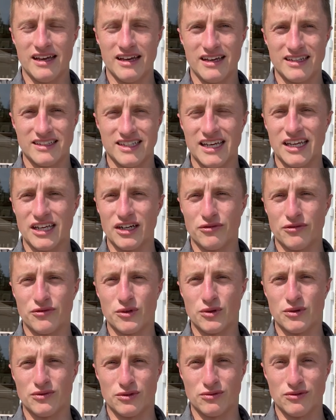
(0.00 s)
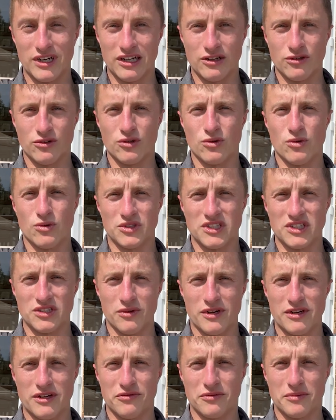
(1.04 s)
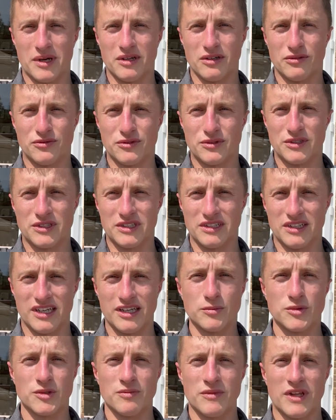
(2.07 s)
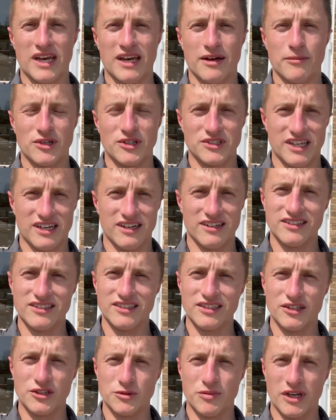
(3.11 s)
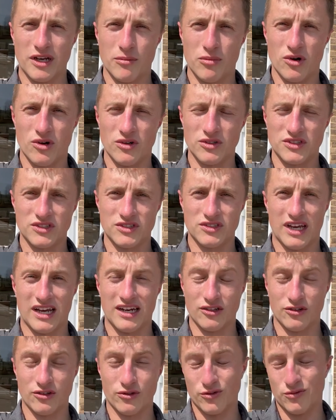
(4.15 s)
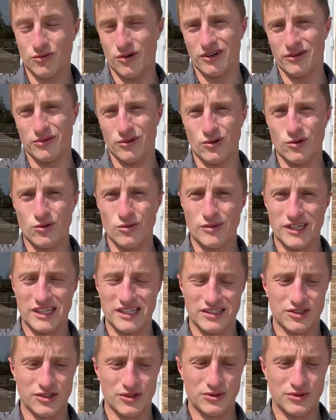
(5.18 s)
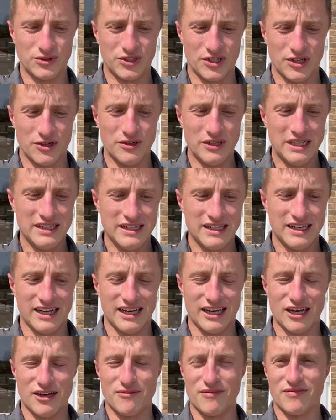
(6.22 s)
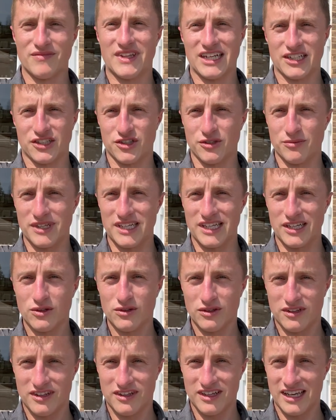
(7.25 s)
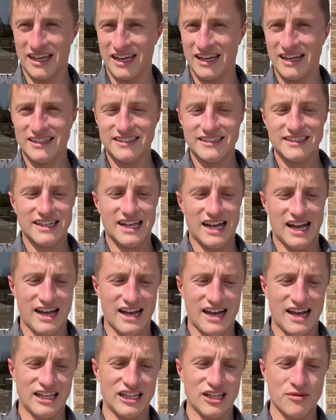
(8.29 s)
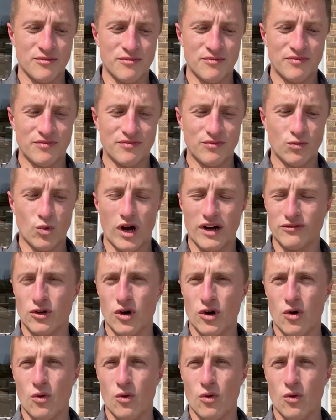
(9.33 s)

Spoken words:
taken a few of the really good horses away from the Hungerford and keeps them there because they're hunting those bigger pots and a Group 1, albeit 2. So that should be a good thing. And then I've got